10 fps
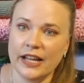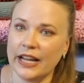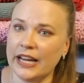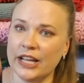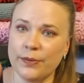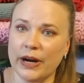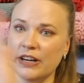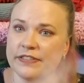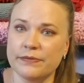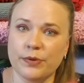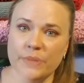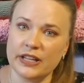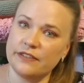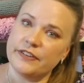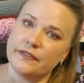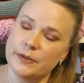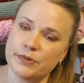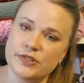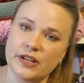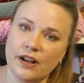anywhere from 40 to
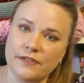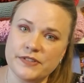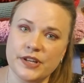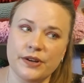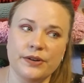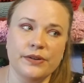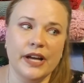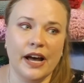50% off zone.